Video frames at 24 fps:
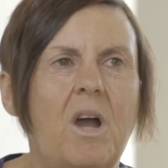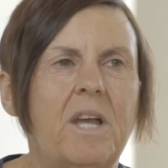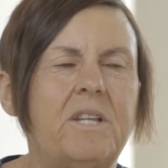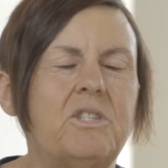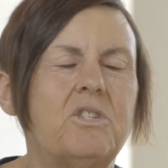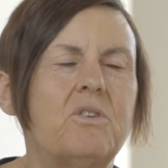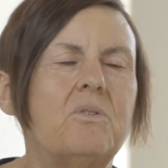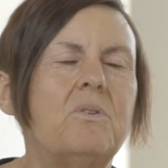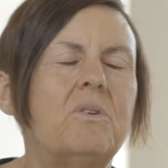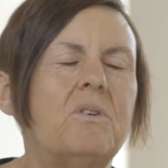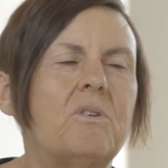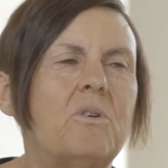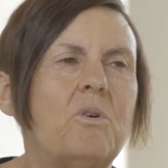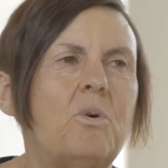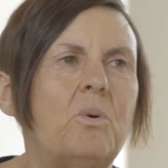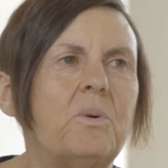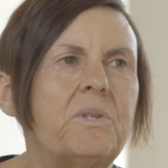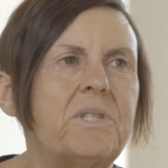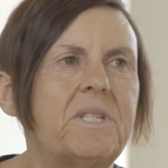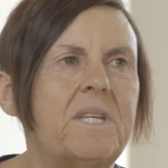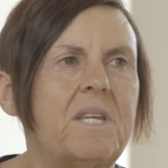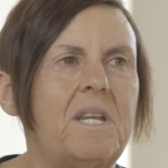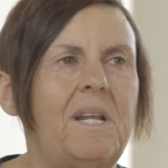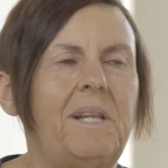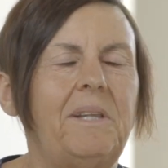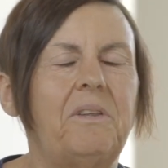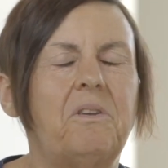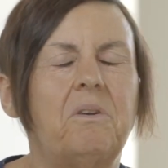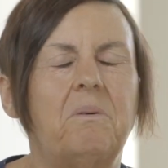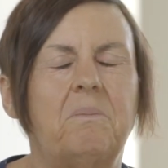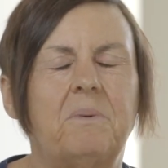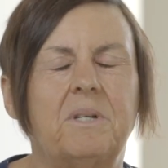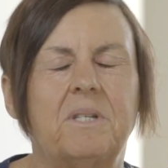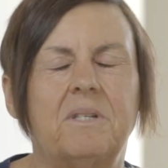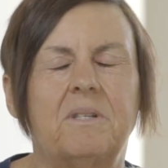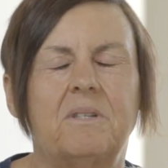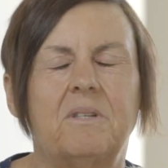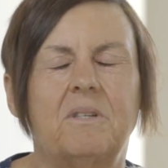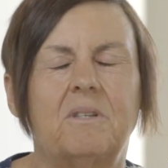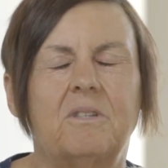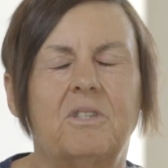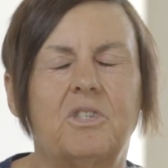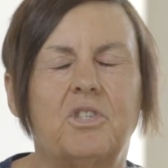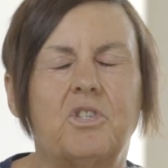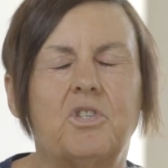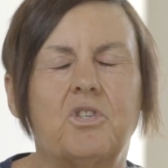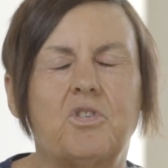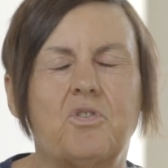I do, of course, get a little bit
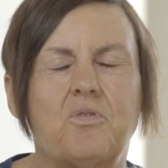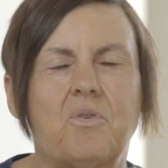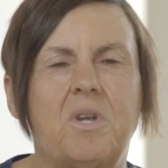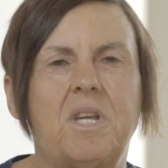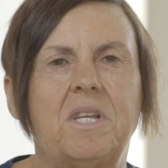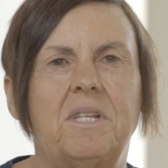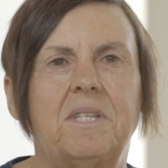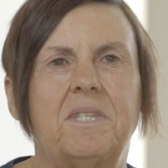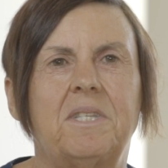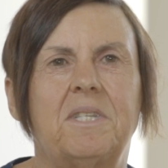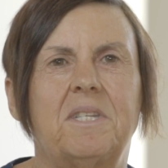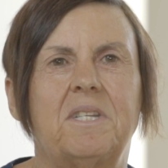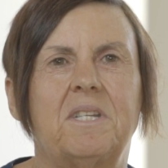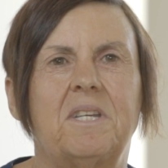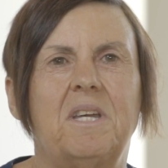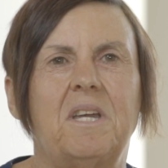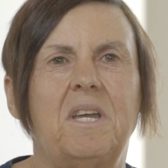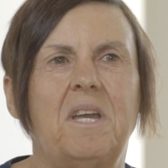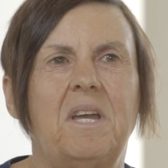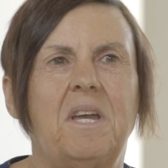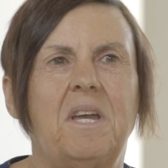stressed,